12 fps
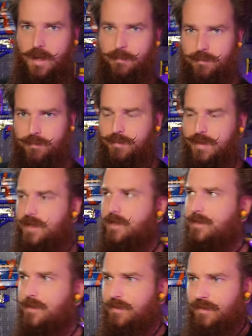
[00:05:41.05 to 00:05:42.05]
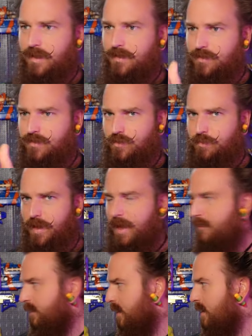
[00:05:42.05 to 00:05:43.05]
And because these things are super
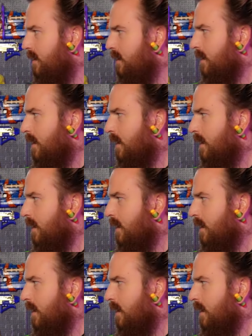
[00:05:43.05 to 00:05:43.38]
heavy,